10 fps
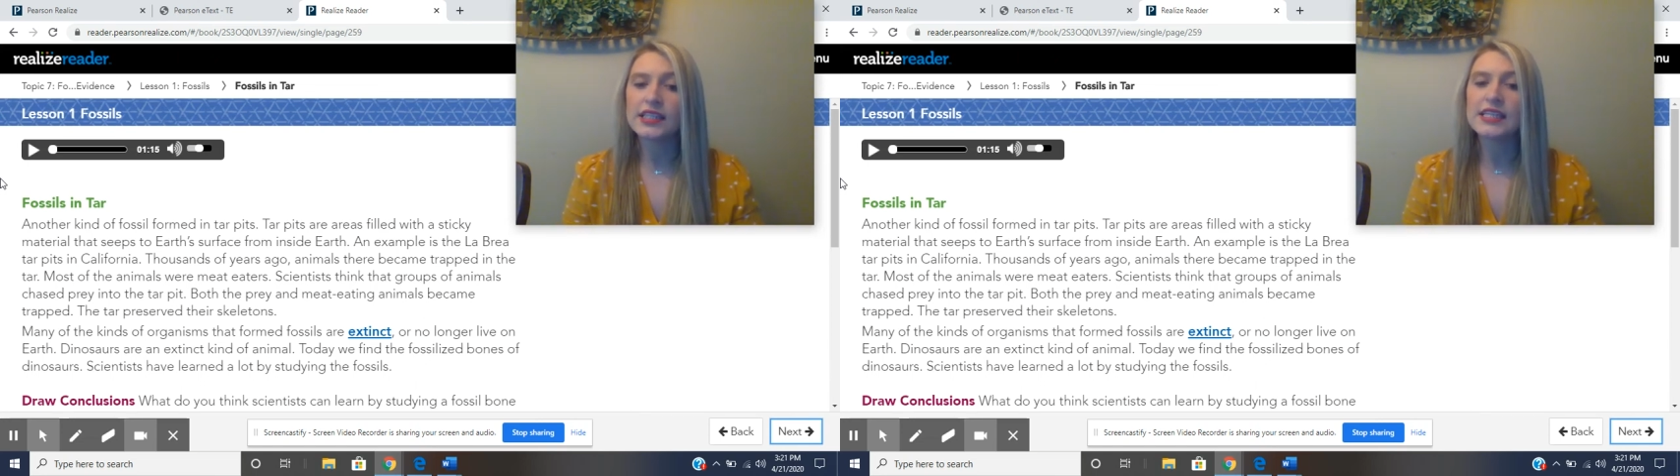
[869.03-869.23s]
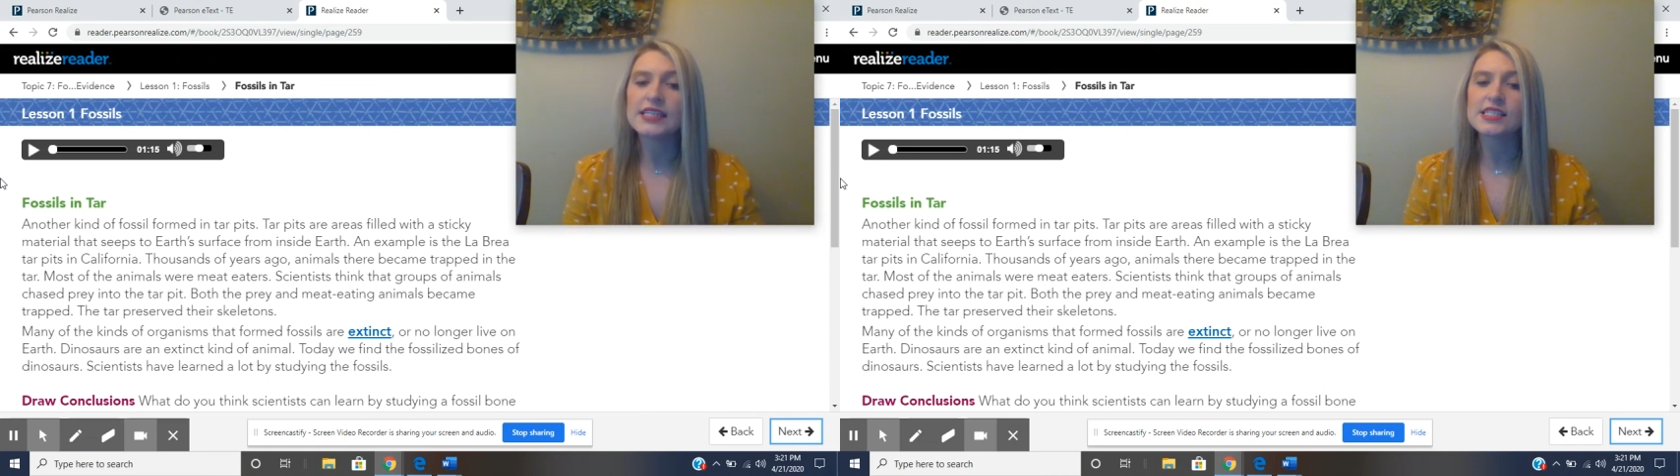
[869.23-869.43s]

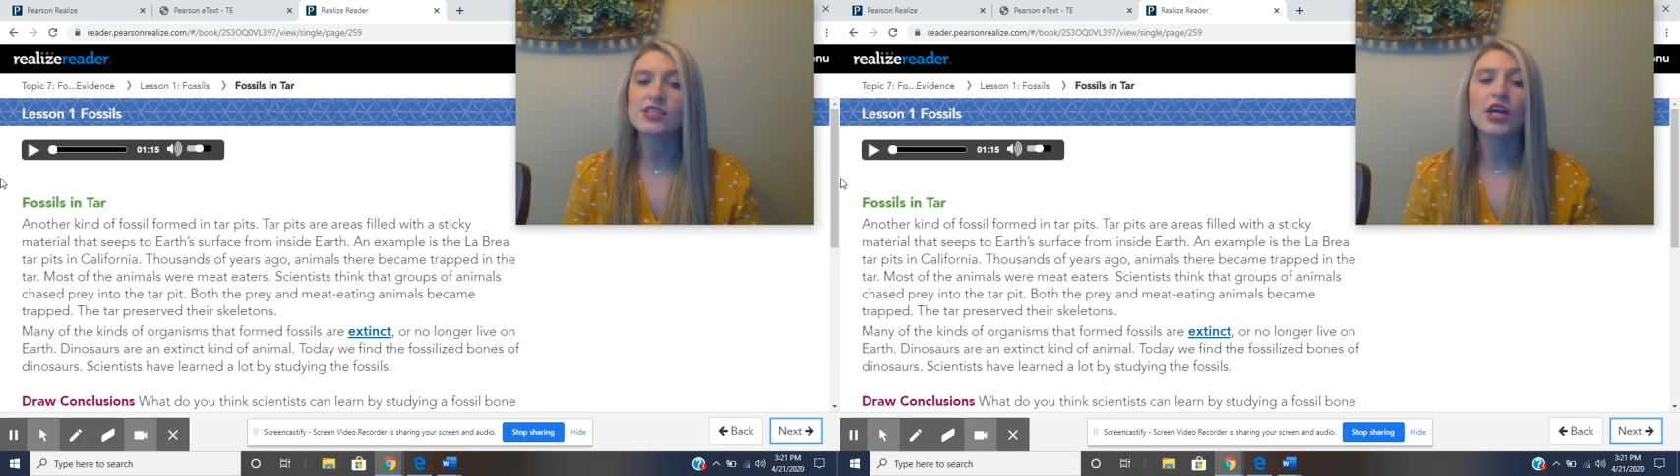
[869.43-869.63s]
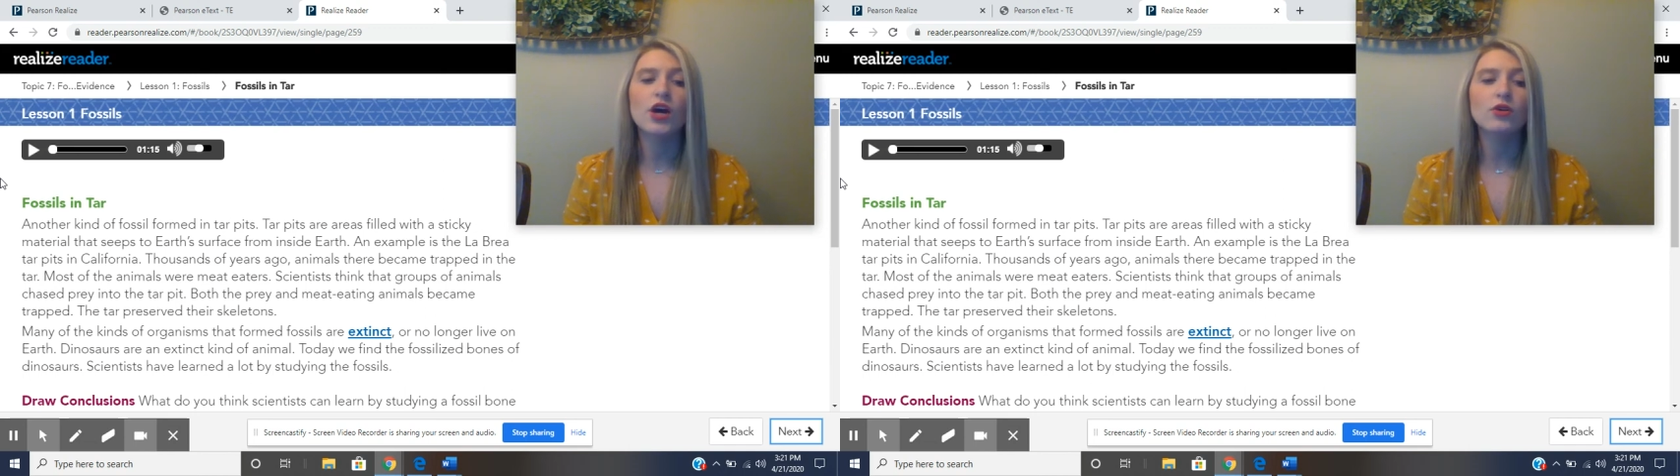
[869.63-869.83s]
it is
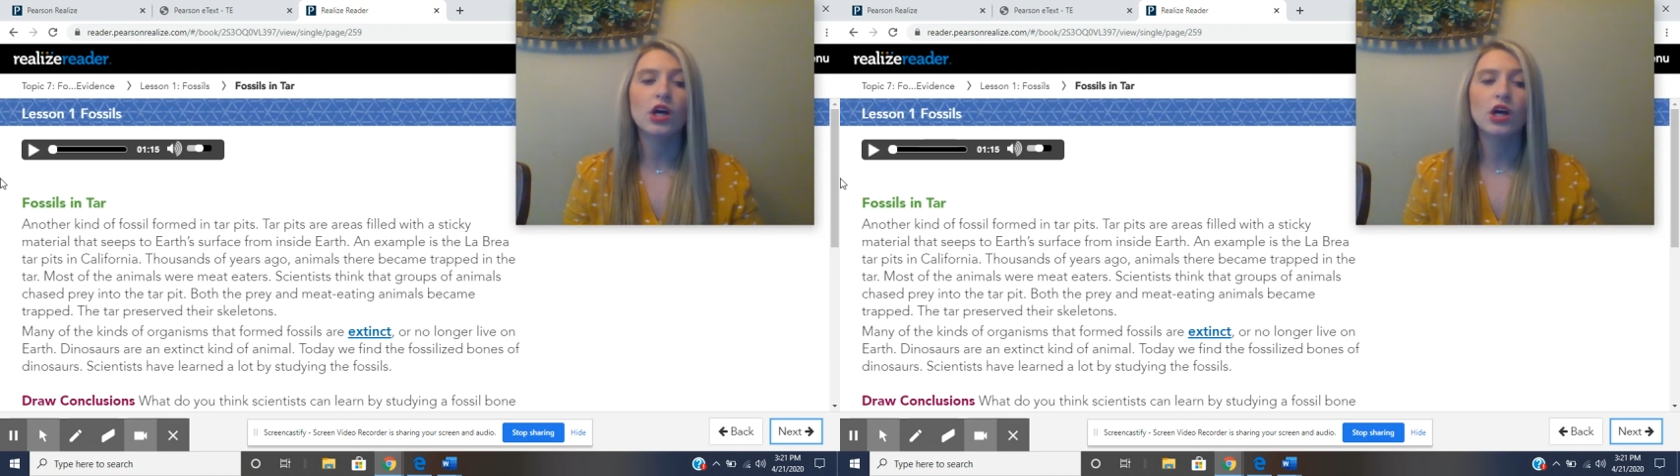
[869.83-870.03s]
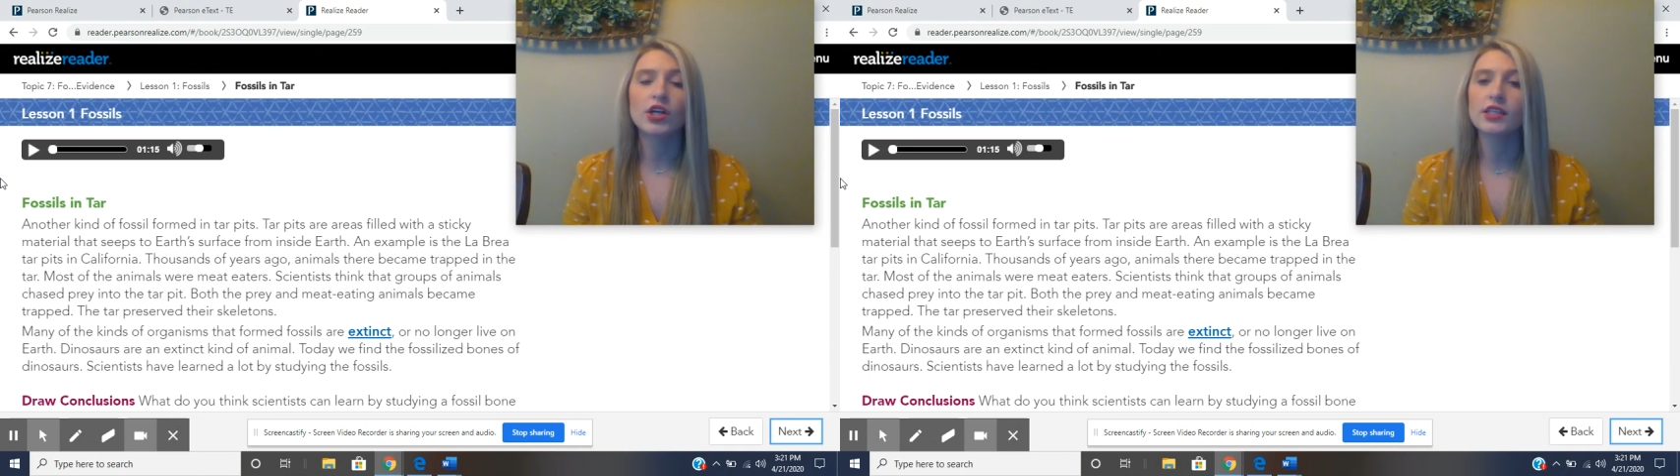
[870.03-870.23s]
no
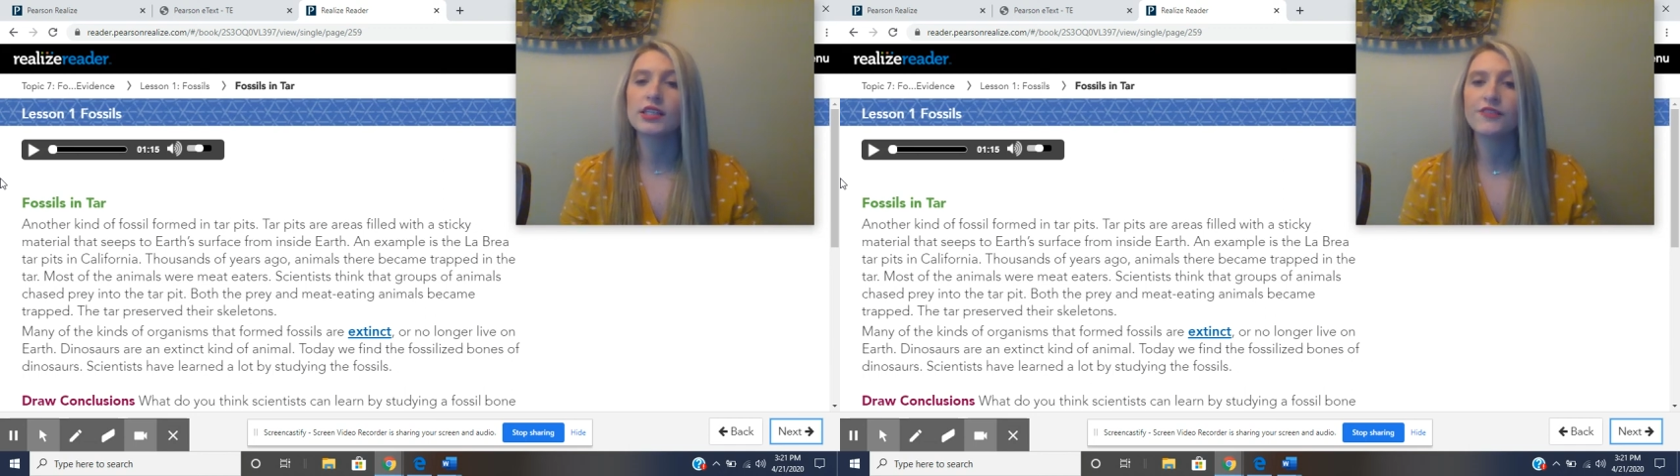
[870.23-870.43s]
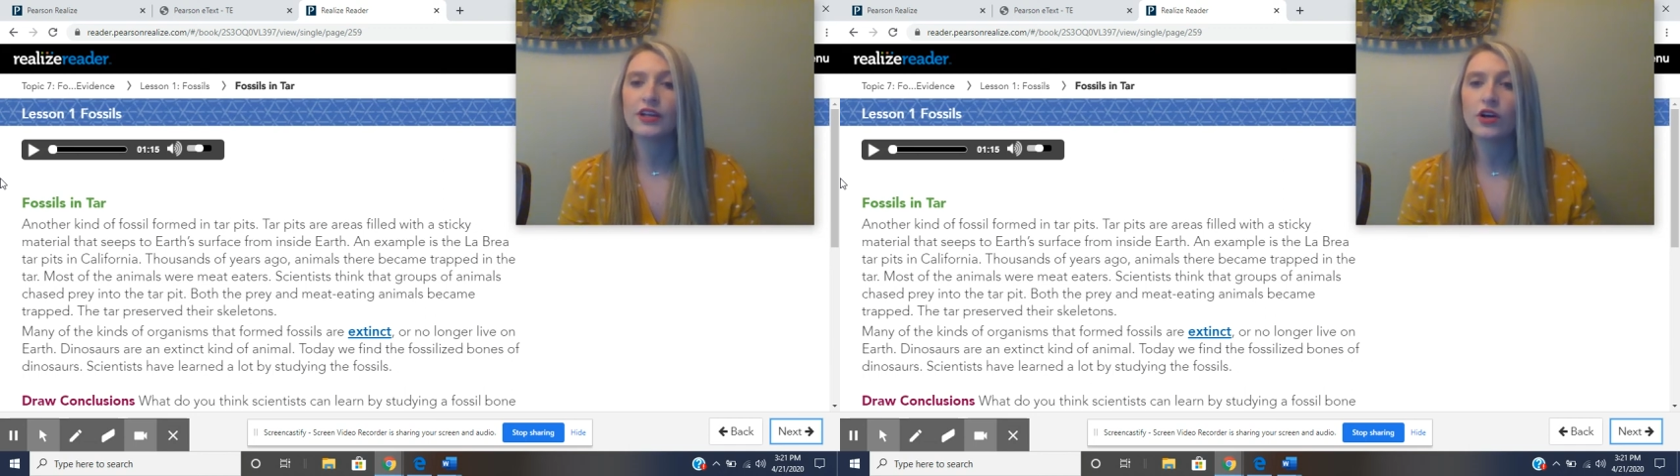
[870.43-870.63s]
longer
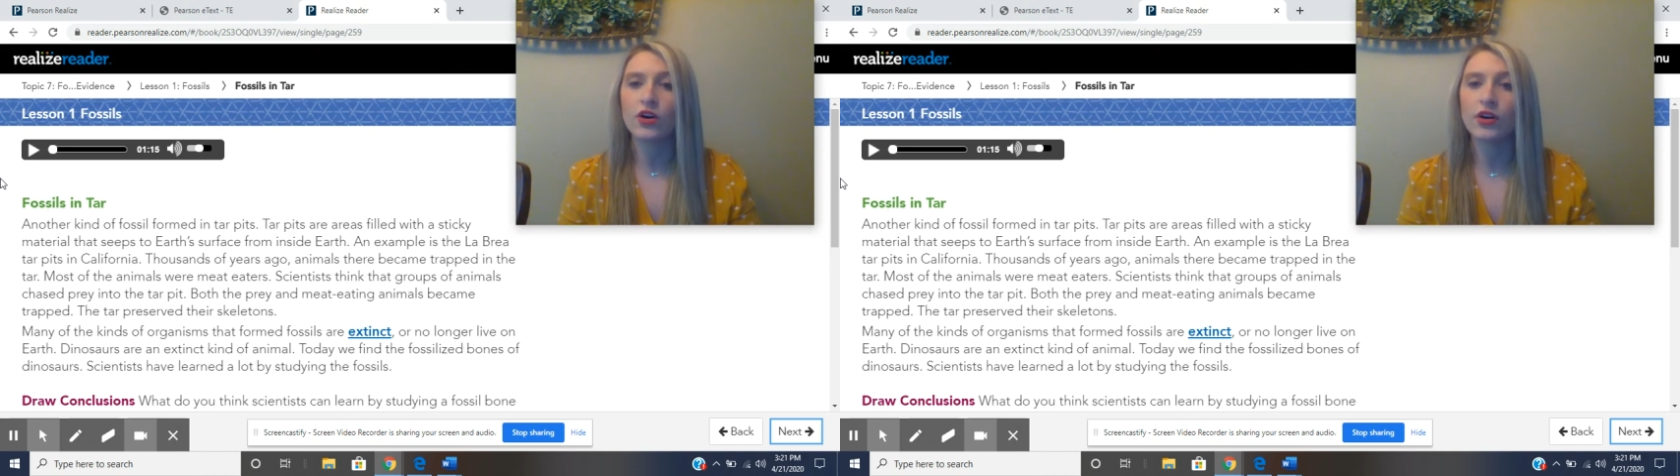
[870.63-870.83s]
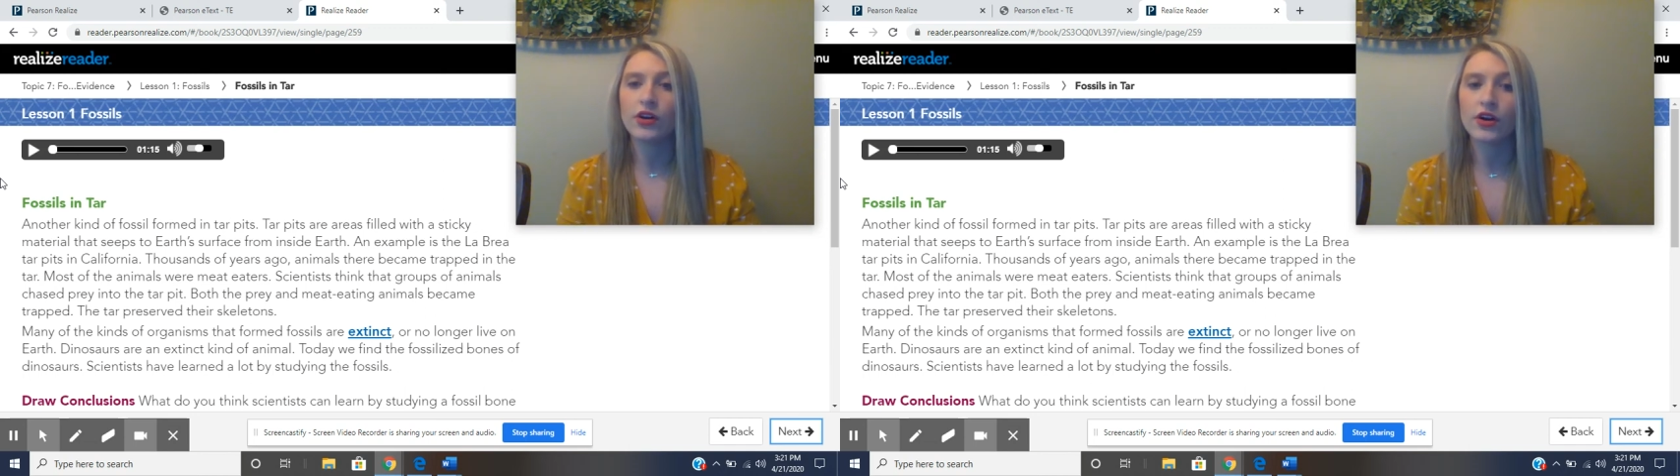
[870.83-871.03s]
living
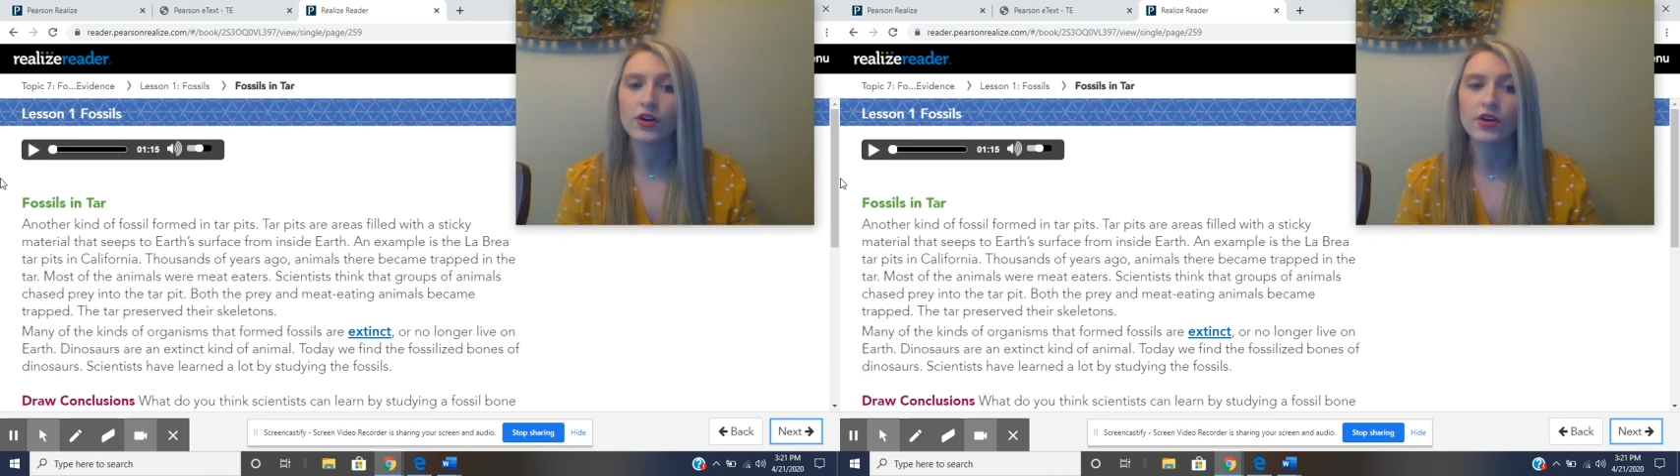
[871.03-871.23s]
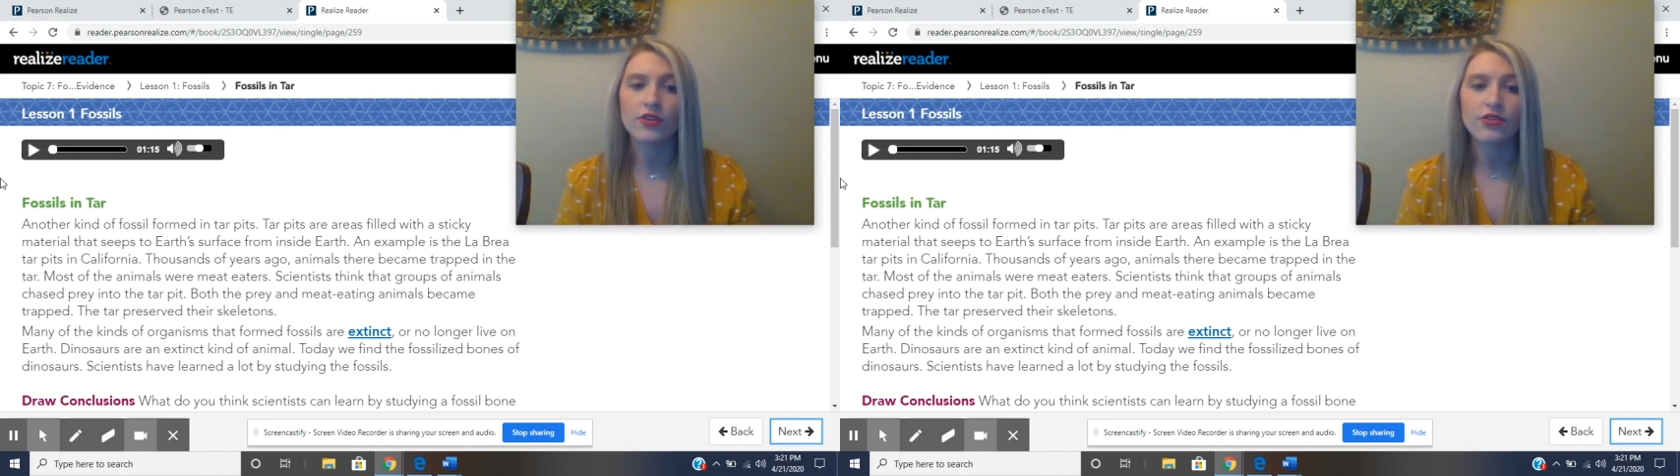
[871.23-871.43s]
on
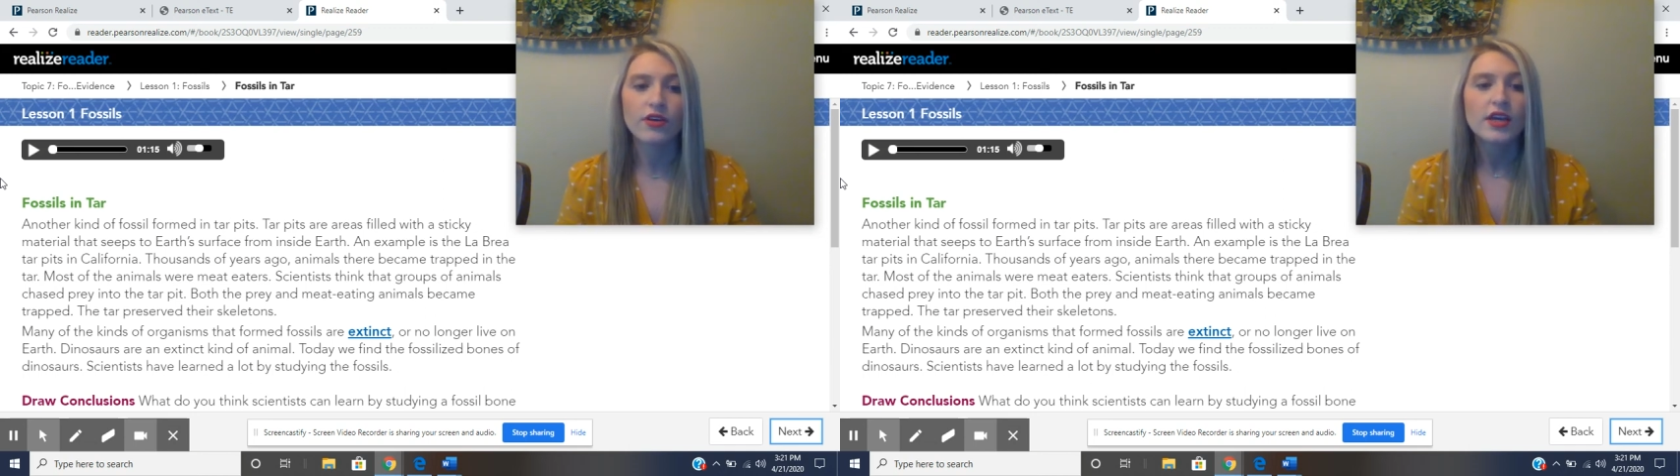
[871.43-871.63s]
Earth.